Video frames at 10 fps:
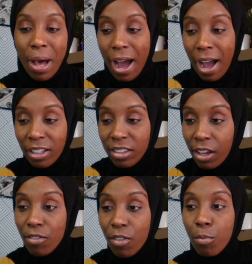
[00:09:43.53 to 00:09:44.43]
I
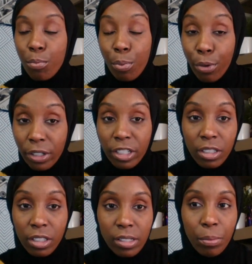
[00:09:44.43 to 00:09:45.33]
live a pretty
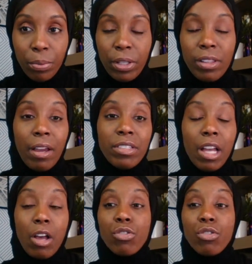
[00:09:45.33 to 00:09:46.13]
disciplined lifestyle.